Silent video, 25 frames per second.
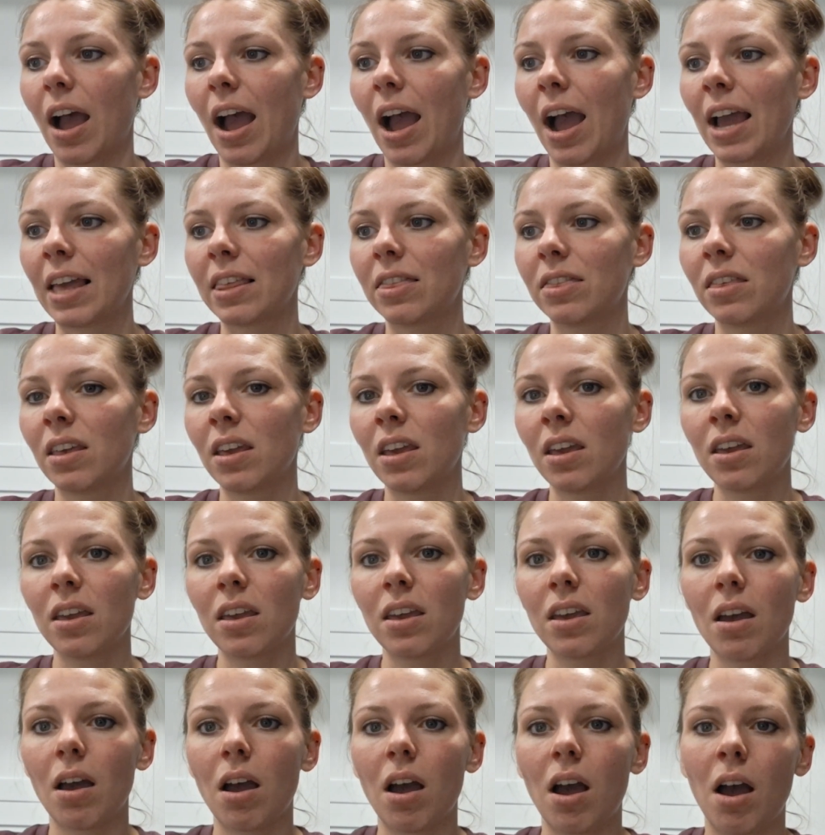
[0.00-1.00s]
I
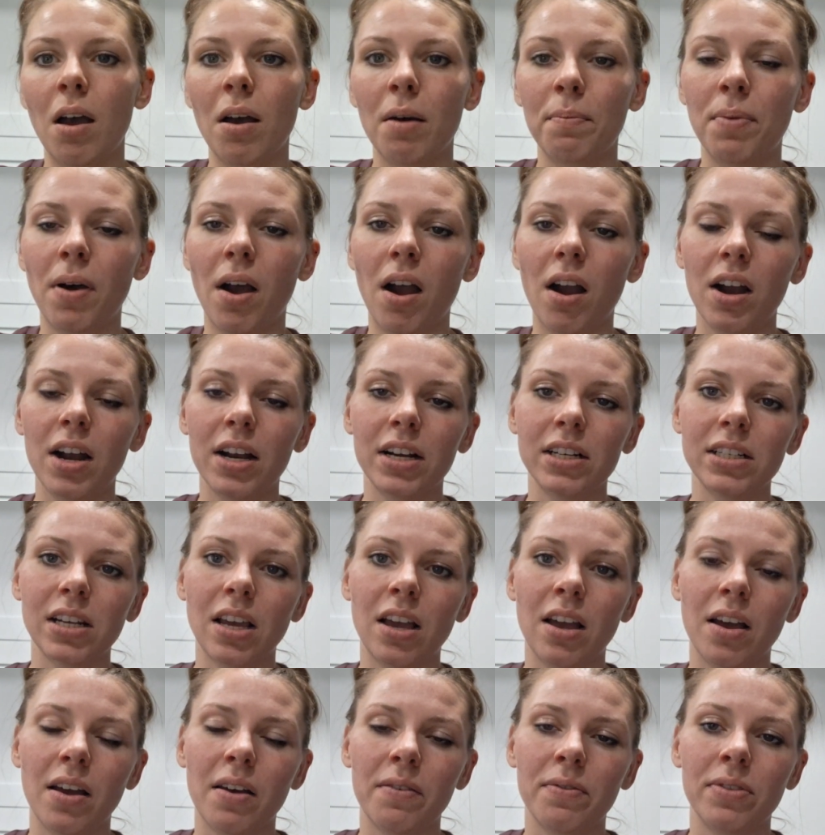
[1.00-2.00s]
think a part
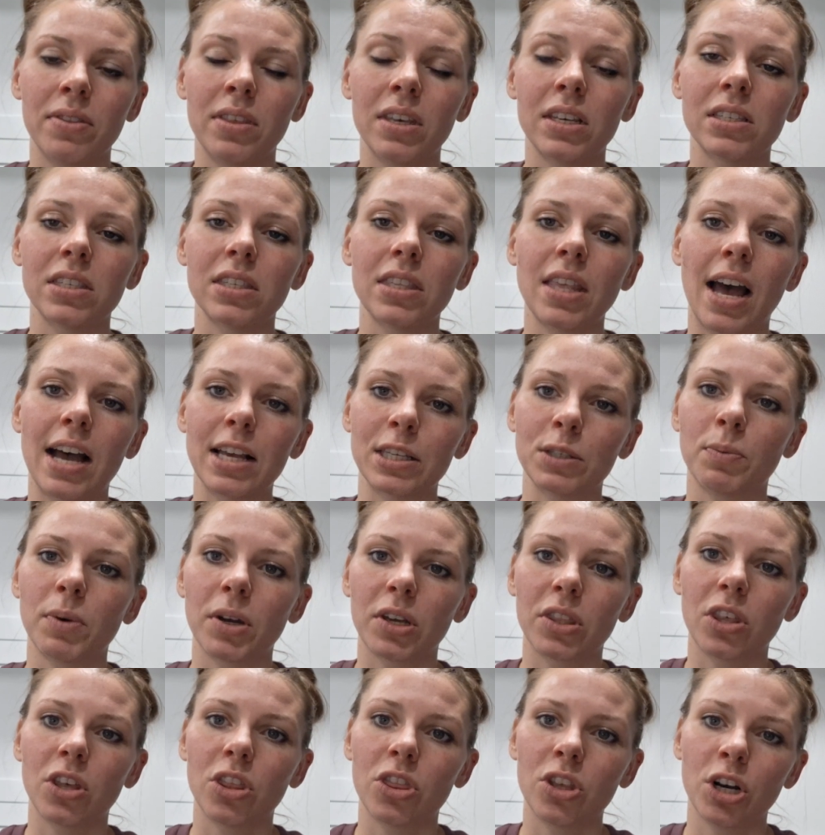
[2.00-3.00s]
of this last
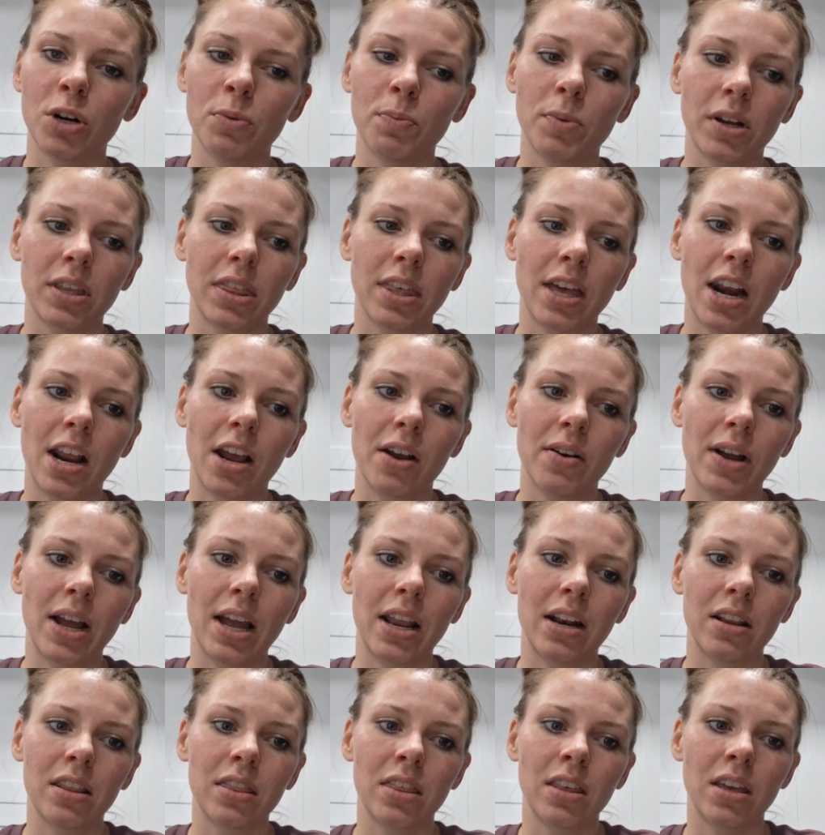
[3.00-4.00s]
book, the third book that I
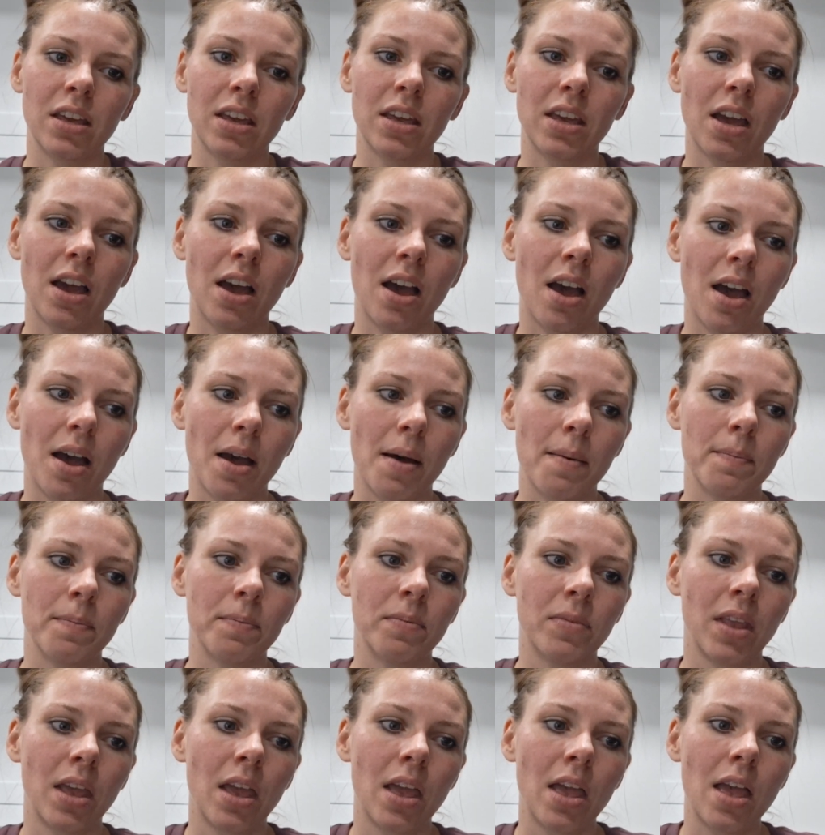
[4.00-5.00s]
read, the
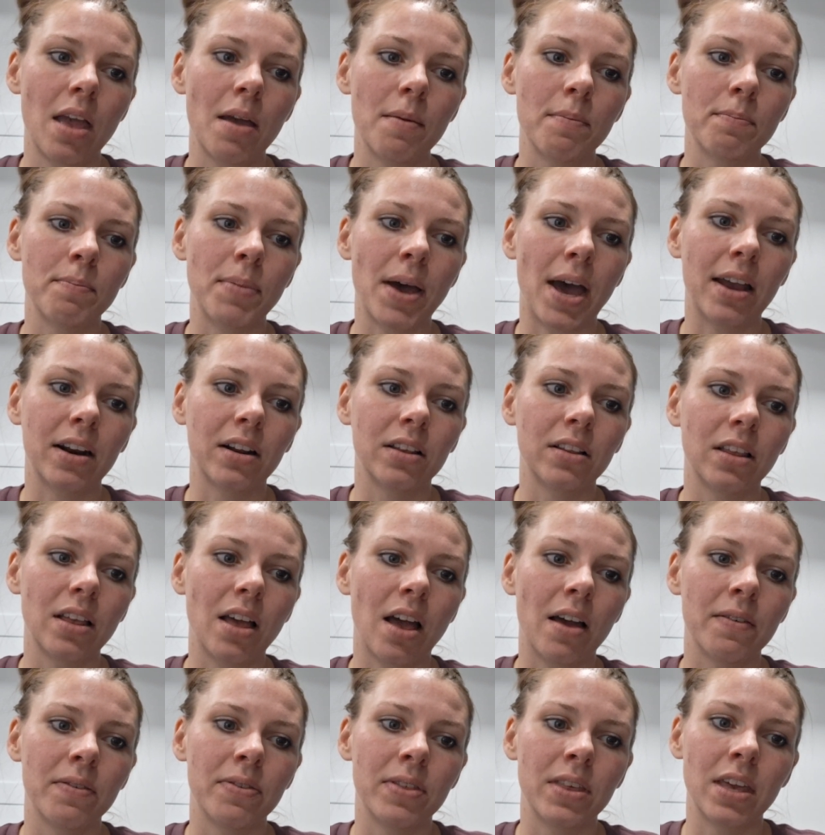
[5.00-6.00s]
Battle
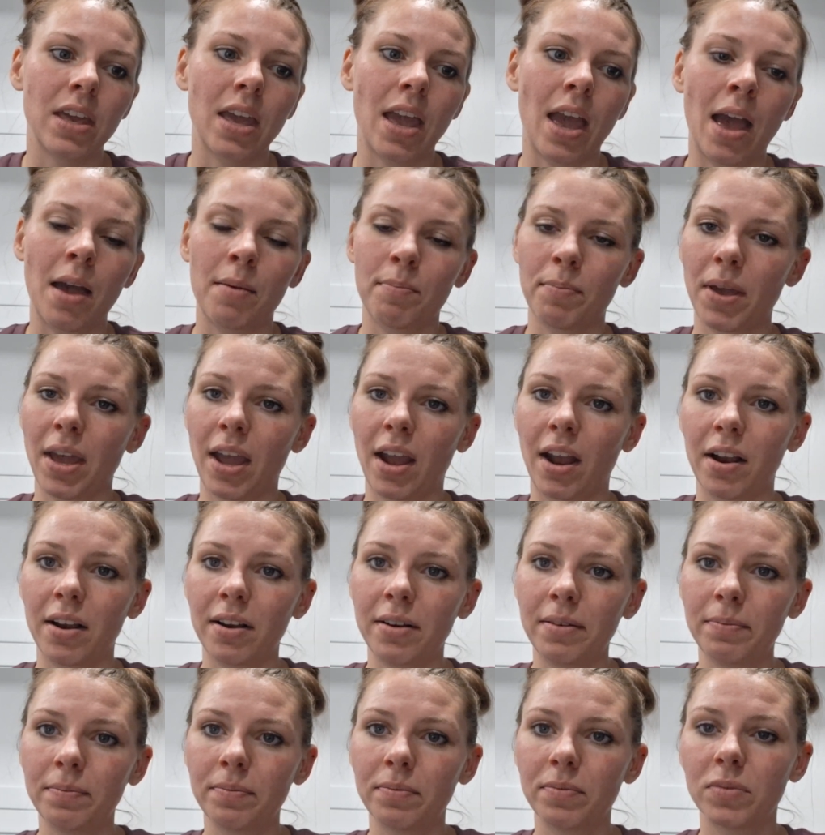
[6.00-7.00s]
of the
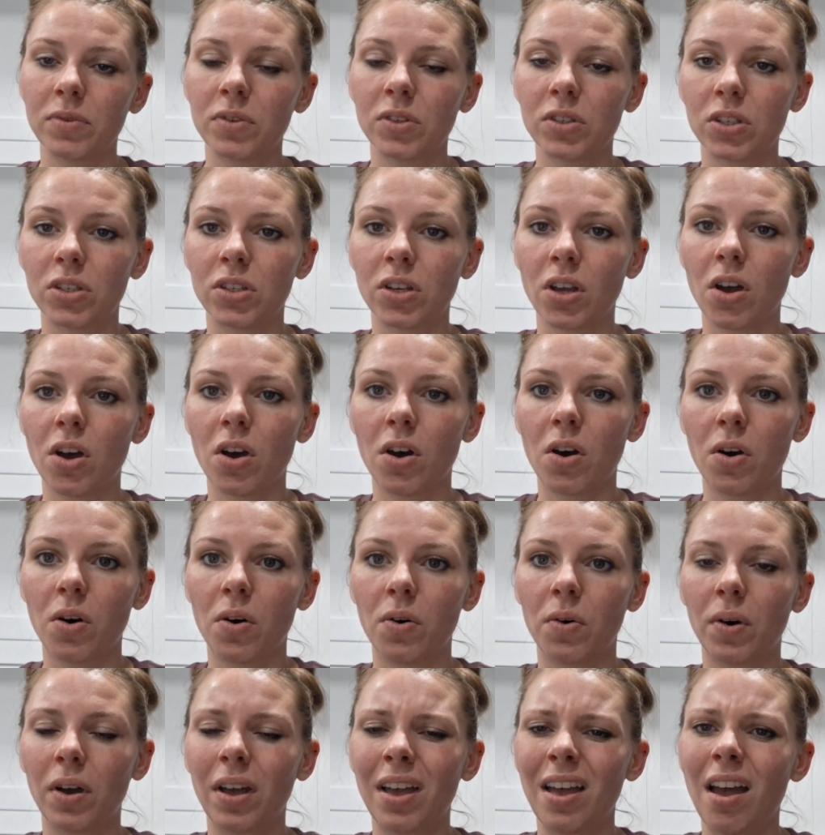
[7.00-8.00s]
Ampere.
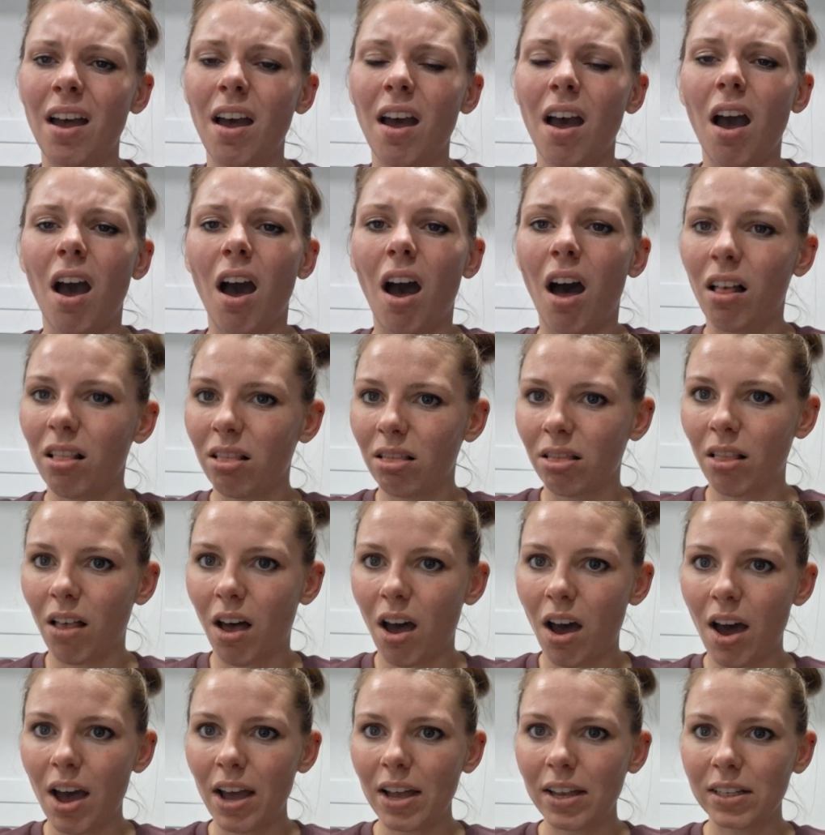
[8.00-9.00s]
So
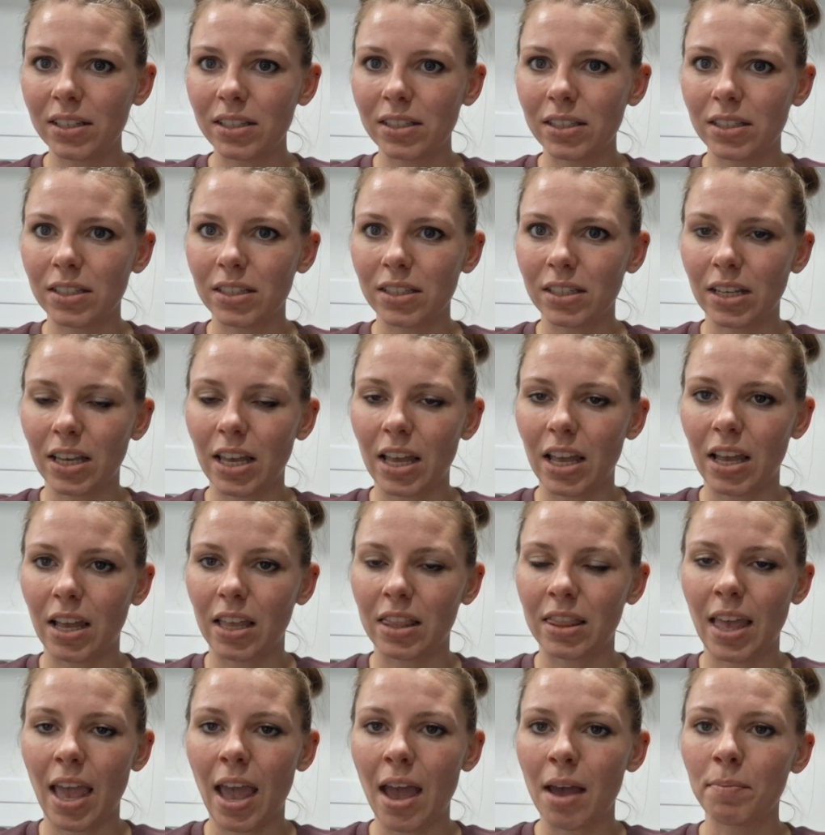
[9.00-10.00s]

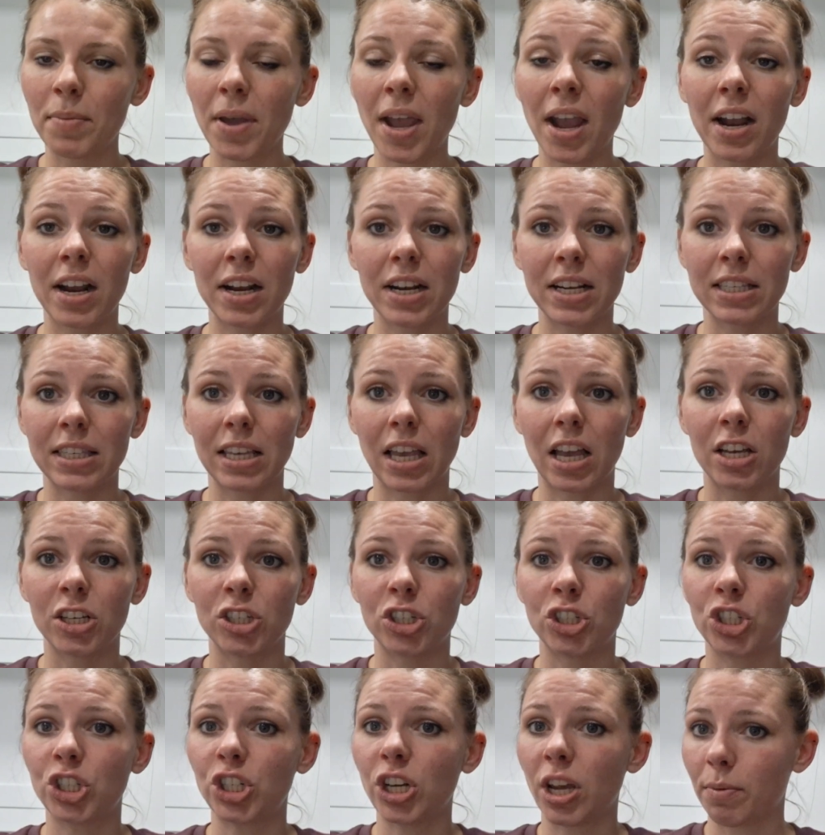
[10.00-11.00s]
the Ampere is a
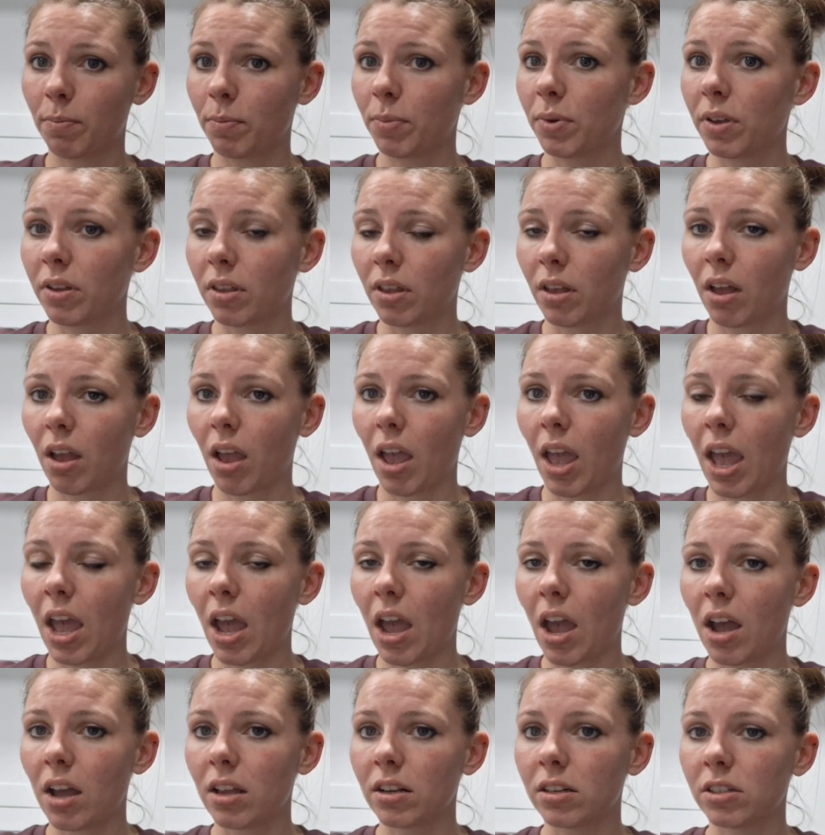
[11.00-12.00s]
ship,
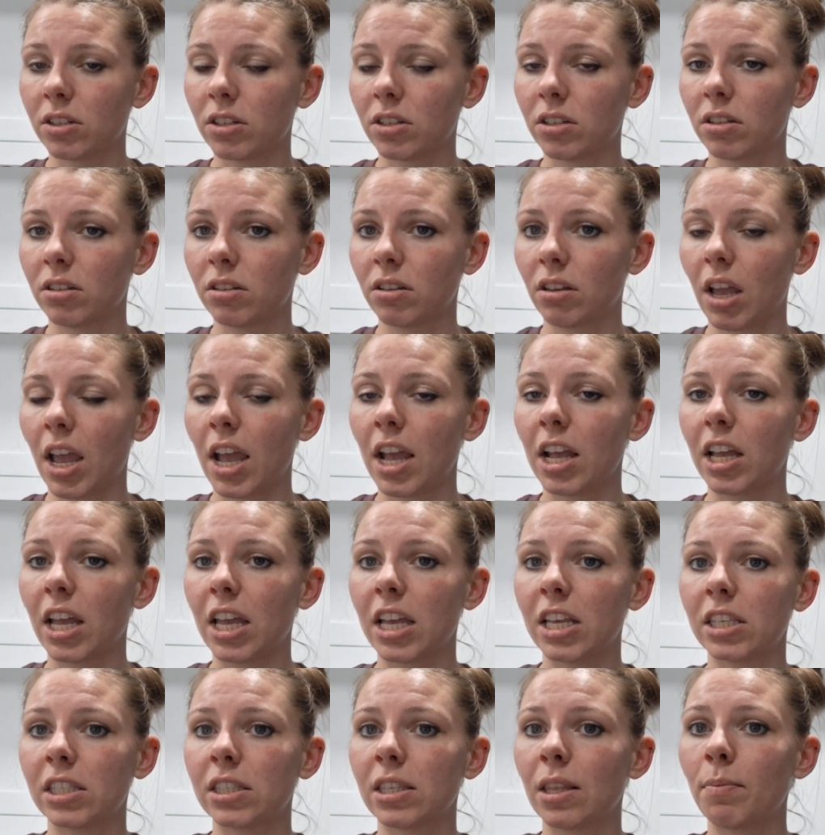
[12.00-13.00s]
and it
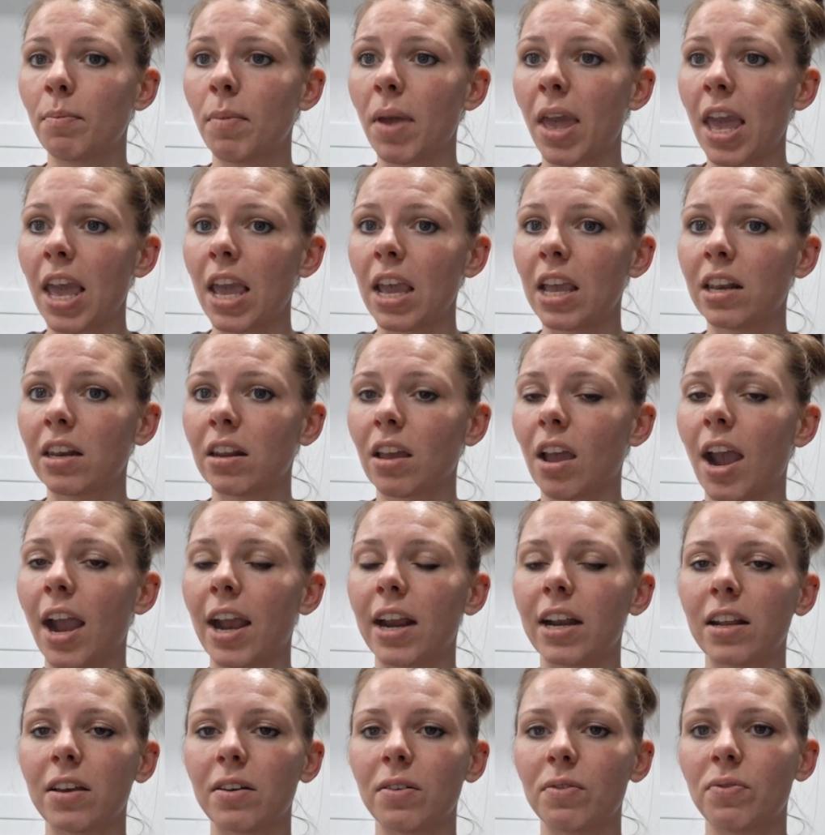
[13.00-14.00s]
is the main
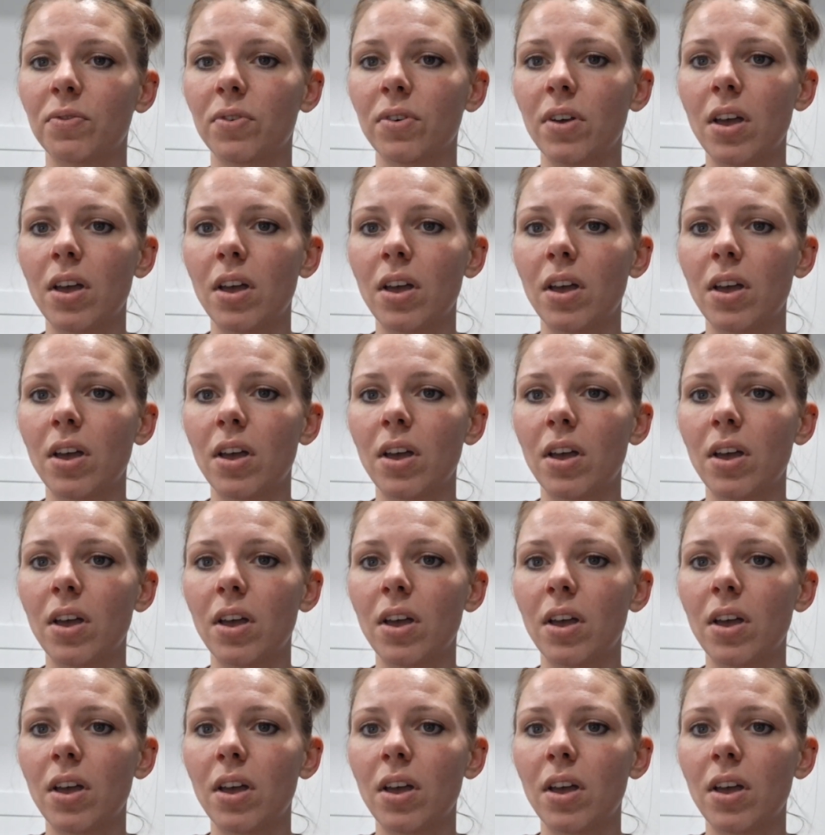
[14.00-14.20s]
kind of